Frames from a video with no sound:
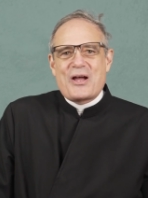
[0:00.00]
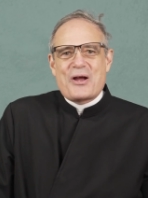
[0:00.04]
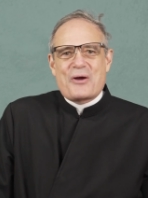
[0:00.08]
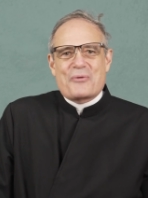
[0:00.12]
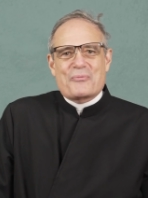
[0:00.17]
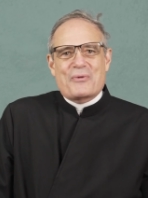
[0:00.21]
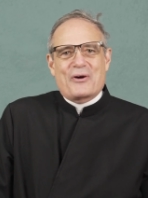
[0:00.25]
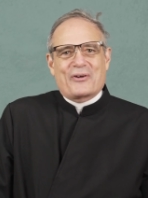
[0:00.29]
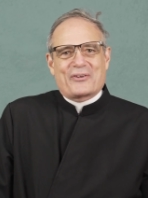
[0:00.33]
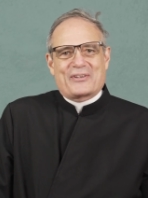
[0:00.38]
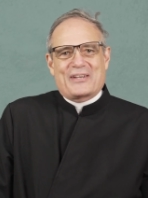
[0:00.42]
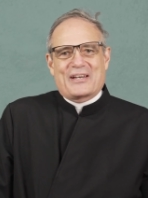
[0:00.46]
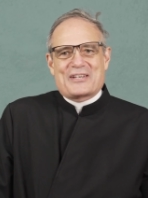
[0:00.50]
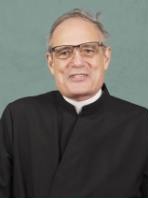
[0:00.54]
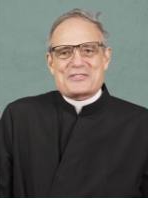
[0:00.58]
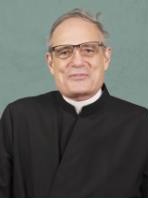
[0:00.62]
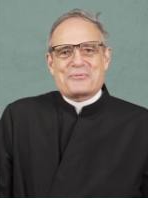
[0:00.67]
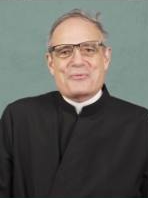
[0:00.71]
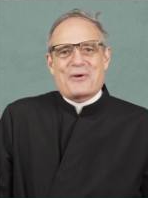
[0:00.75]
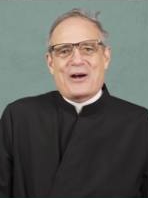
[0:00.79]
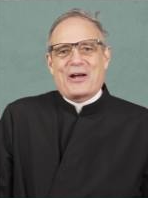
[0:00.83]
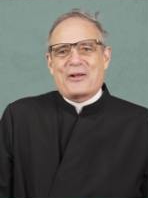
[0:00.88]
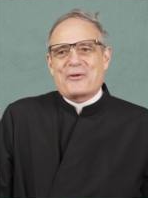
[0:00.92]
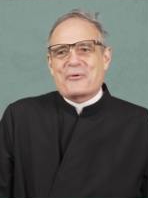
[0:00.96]
Well, guess
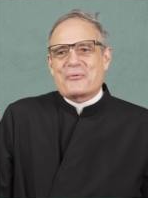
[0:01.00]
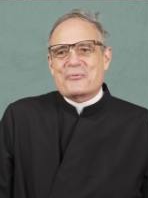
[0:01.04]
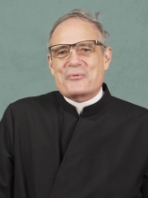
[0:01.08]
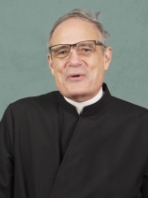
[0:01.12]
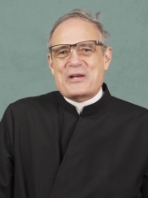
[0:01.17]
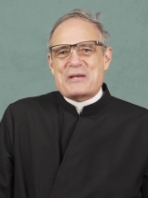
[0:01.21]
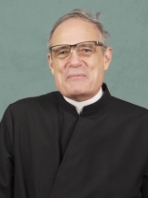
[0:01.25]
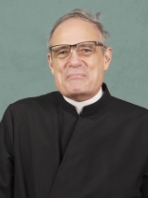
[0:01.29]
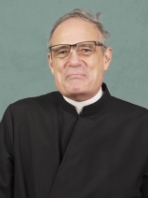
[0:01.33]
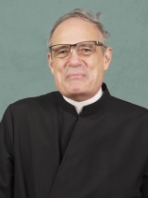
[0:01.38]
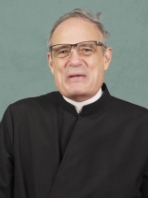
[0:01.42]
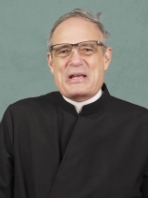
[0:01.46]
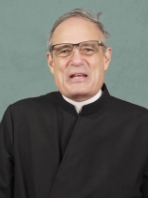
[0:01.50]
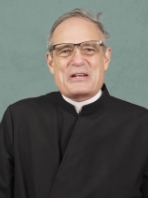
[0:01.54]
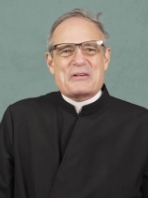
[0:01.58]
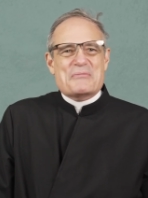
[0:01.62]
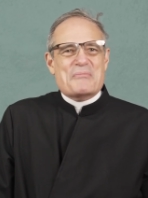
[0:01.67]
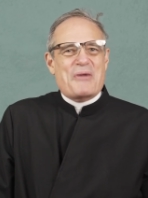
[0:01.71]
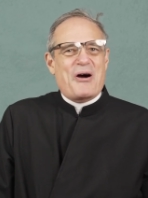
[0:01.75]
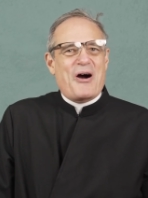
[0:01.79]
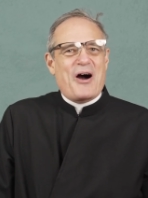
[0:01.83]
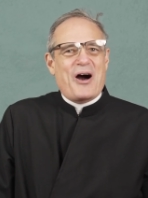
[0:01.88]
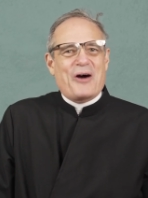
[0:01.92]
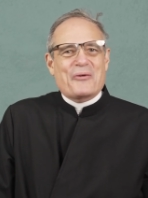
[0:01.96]
what? We beat
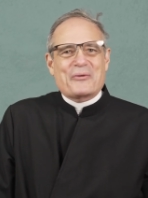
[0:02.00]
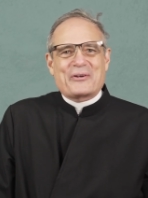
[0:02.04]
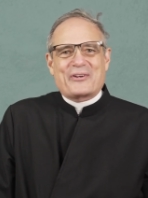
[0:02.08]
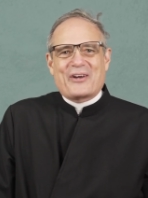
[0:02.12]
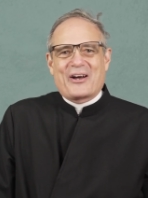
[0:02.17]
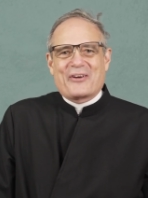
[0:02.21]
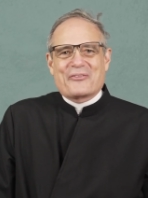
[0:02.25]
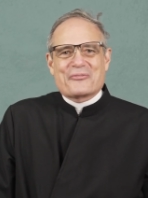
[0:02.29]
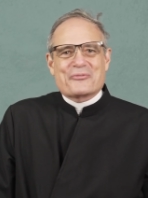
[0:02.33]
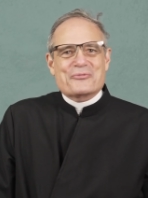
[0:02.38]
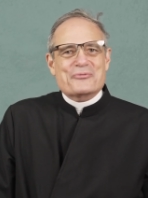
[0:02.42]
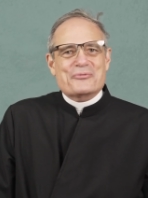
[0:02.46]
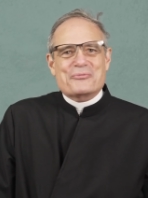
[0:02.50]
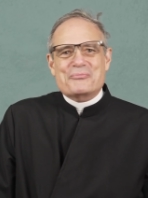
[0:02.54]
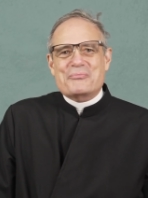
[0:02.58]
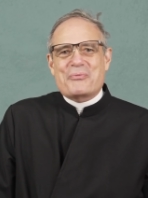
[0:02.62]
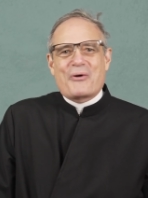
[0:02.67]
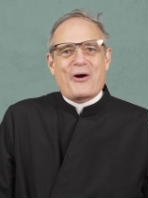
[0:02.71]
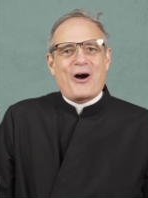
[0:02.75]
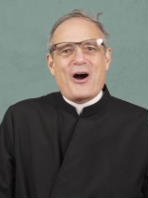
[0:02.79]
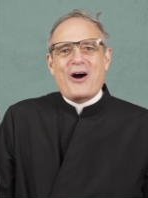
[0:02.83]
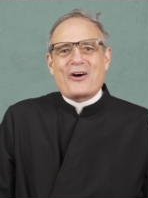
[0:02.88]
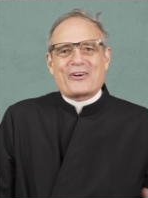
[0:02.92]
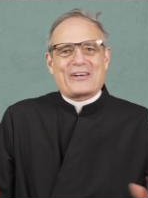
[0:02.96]
them all. We got
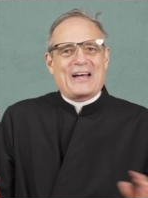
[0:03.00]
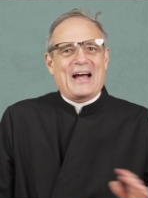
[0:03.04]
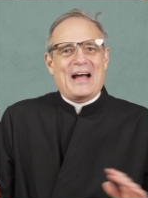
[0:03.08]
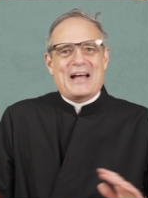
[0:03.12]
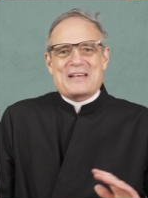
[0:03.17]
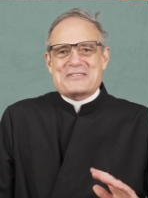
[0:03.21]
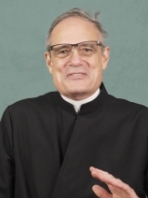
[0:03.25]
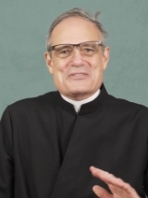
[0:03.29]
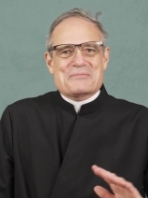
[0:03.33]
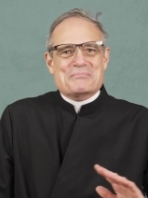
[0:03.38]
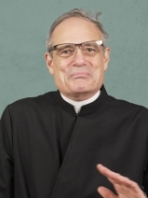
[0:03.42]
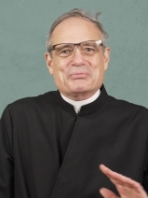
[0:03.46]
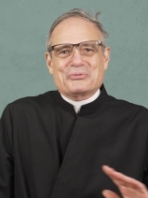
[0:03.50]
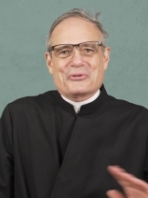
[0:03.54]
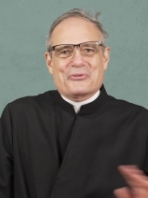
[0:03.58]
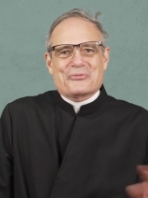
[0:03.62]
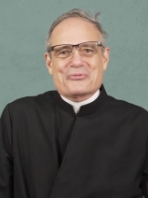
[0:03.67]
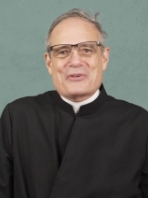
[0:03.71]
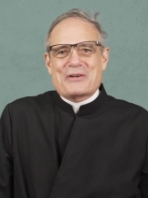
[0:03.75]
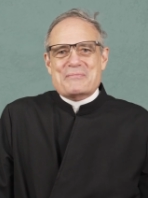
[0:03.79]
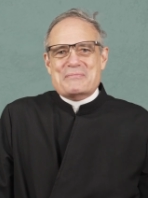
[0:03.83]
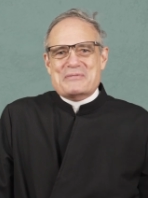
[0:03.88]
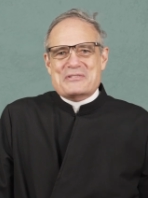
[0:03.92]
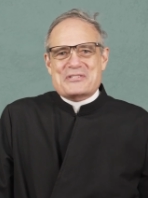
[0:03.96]
all kinds of blue
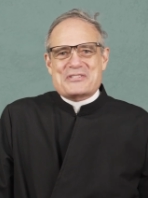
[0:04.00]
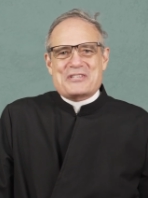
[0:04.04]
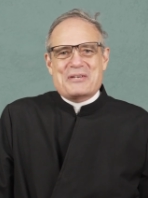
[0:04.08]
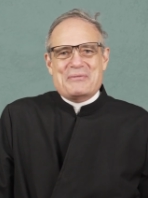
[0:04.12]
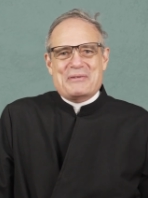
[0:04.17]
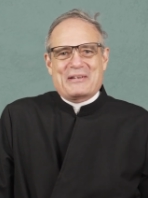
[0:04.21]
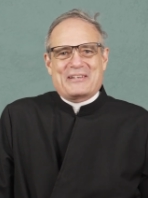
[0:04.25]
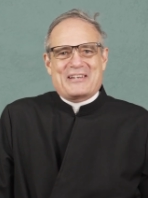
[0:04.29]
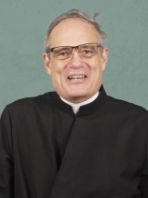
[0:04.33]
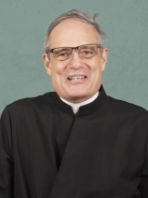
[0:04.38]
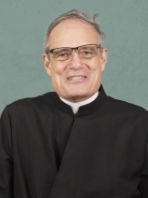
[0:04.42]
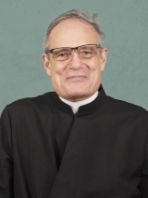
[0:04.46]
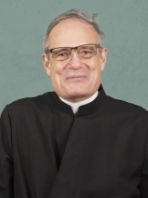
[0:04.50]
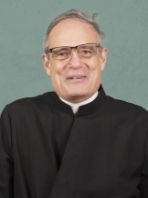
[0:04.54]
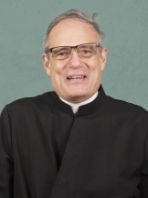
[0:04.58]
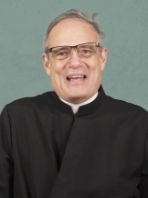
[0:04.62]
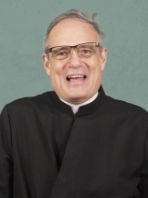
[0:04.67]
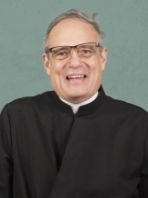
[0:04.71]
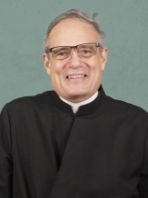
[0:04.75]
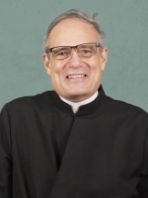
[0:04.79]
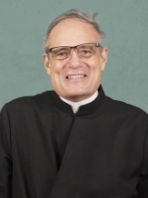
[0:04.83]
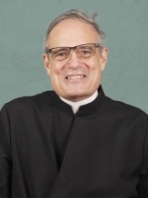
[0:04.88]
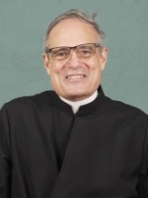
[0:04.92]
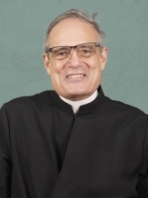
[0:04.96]
ribbons because we
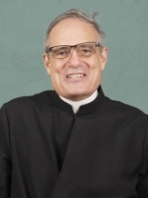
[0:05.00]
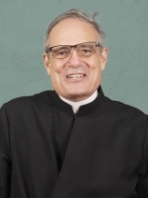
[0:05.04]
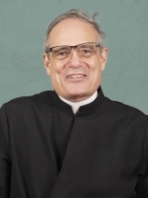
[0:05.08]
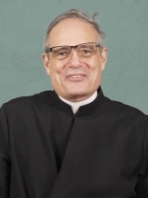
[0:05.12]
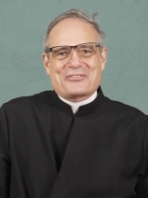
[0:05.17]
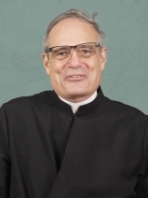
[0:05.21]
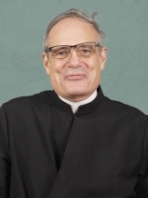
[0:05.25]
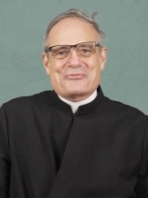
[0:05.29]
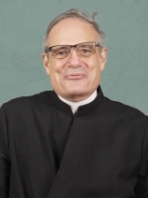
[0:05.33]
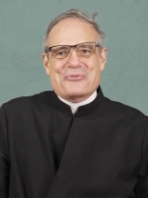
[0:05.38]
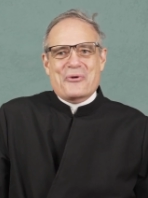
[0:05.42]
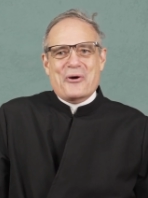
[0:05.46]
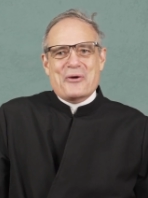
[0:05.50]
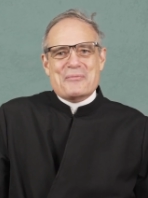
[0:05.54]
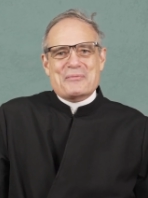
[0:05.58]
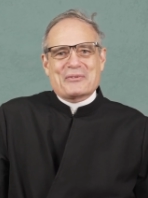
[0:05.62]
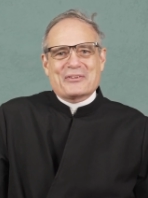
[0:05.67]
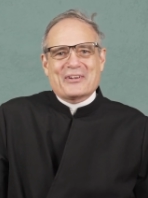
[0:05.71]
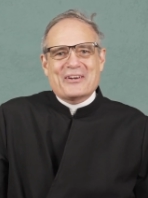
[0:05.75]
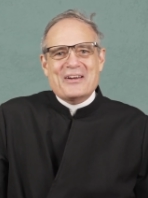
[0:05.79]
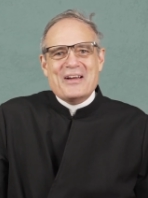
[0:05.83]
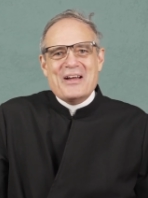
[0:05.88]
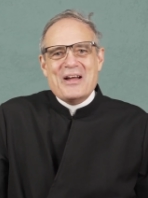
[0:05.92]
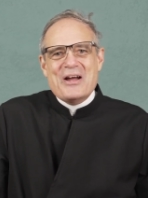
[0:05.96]
had the secret
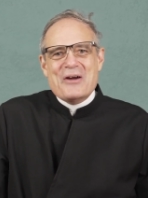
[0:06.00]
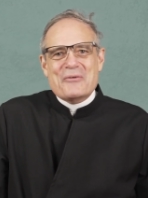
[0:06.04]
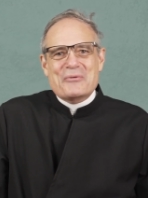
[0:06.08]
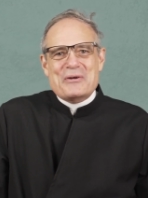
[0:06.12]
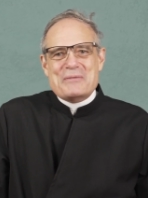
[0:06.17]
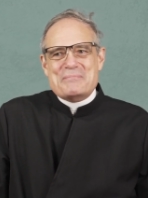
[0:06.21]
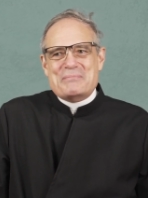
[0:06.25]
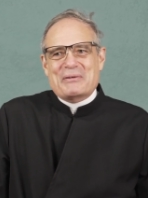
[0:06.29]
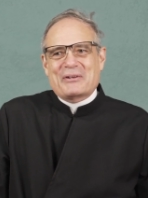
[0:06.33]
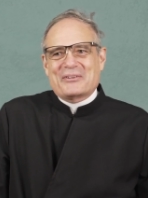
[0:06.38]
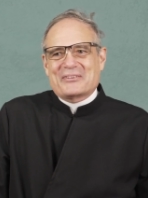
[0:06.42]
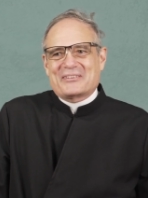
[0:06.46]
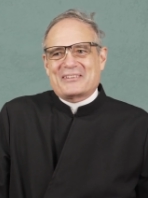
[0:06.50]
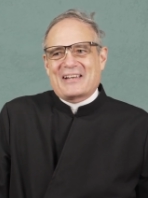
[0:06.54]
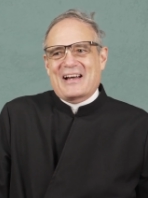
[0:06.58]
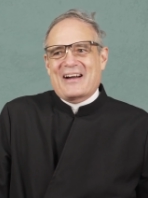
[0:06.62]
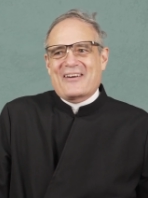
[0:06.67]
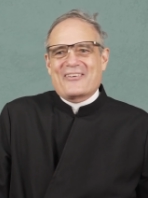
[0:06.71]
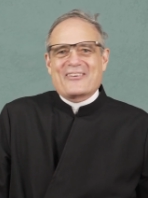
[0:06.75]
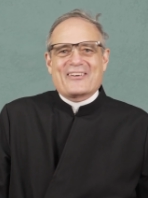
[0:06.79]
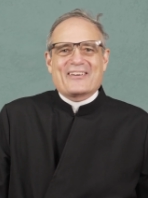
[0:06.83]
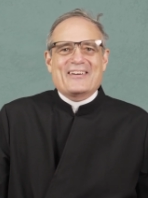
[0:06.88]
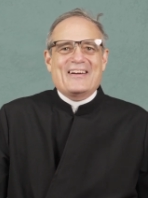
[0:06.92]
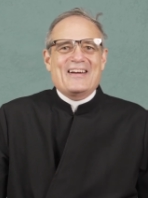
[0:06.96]
formula. We built
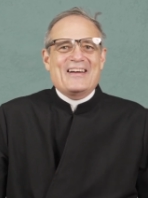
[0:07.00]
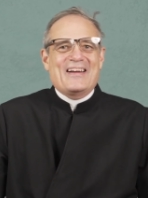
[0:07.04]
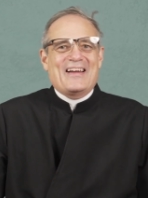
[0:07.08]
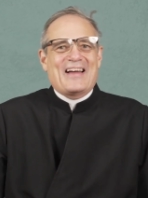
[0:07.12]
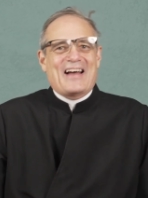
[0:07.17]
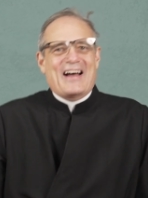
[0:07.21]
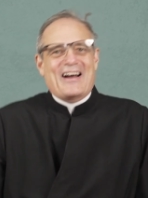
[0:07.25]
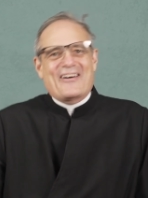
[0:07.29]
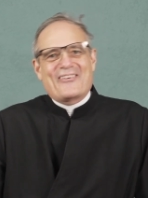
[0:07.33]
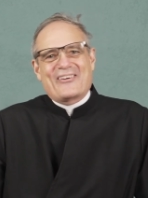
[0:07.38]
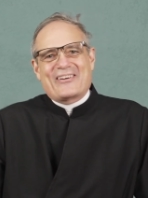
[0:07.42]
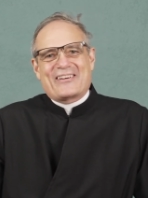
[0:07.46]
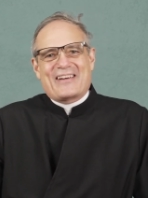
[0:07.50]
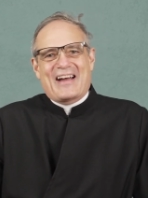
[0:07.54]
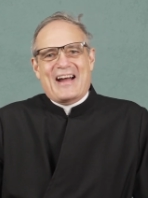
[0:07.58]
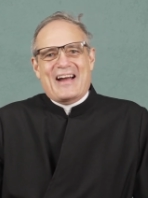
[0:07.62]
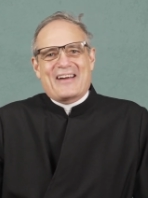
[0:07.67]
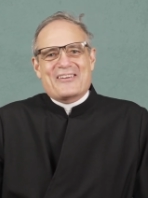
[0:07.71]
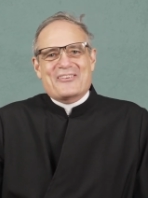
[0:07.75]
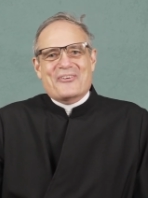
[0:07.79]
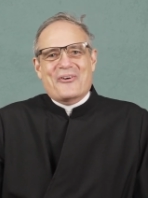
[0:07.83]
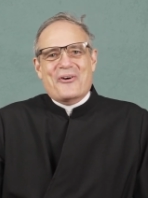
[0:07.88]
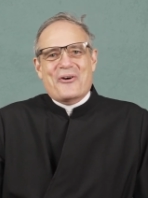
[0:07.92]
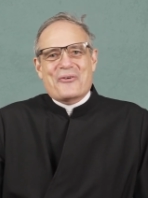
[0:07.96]
our, our
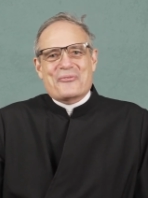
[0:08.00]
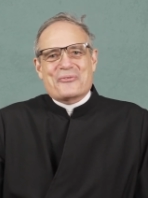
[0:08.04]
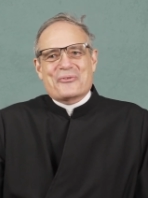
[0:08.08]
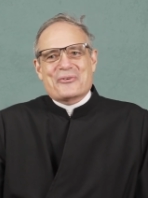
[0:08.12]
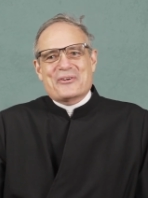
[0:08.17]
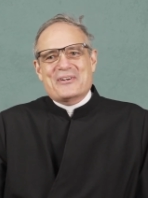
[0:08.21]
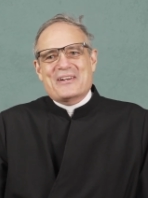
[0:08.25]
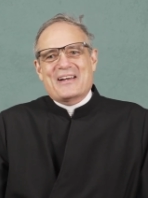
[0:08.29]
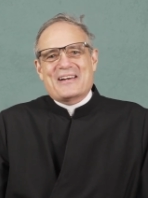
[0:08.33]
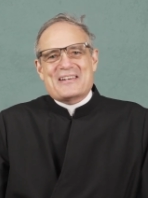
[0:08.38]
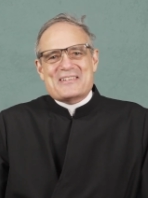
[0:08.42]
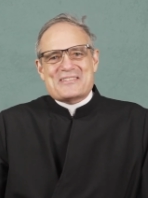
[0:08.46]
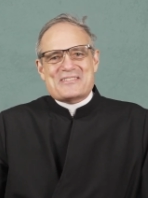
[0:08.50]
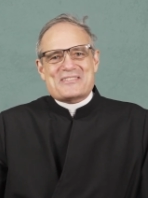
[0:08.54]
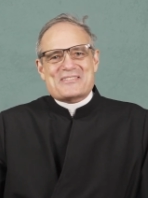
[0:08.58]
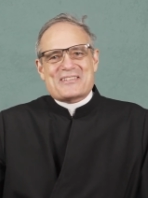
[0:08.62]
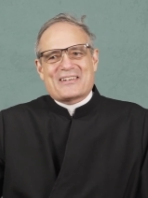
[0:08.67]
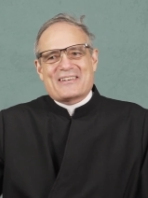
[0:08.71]
garden over a nice,